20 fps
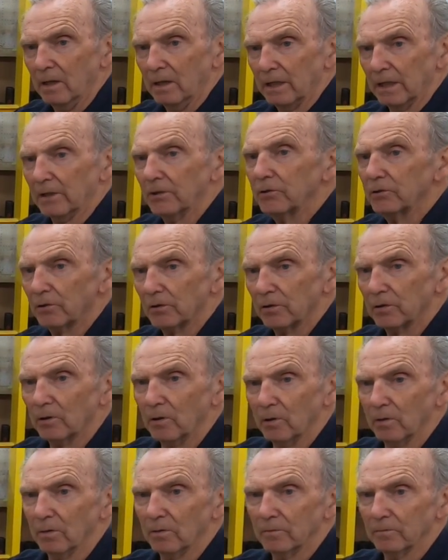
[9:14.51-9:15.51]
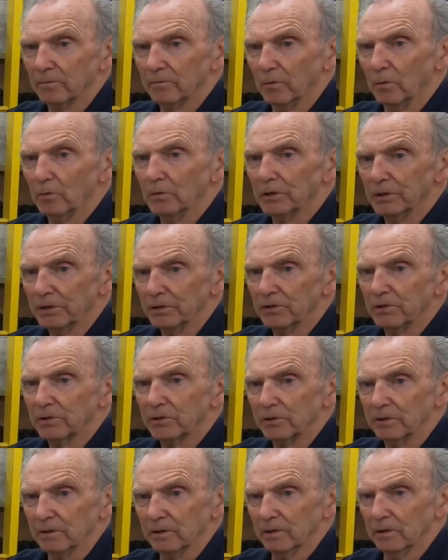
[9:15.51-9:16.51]
internal voltage
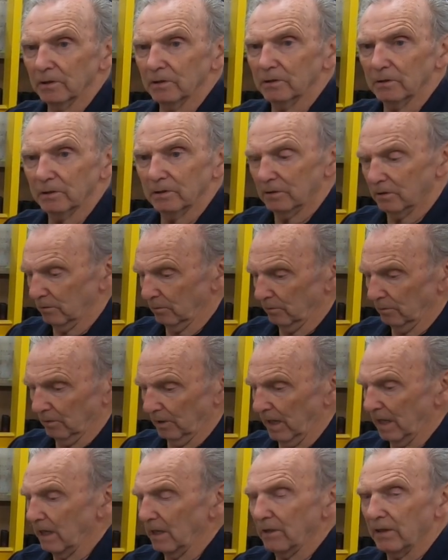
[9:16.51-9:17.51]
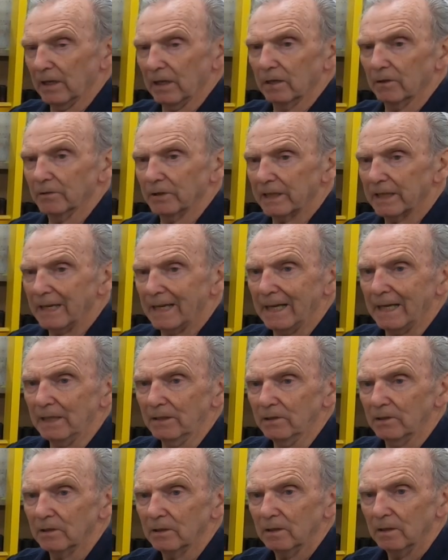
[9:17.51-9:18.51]
to, to anything on the
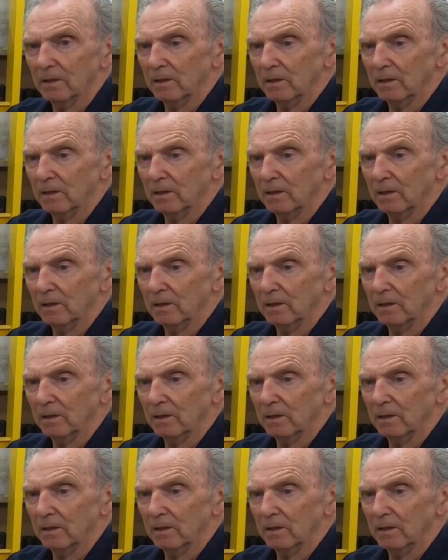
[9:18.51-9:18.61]
case.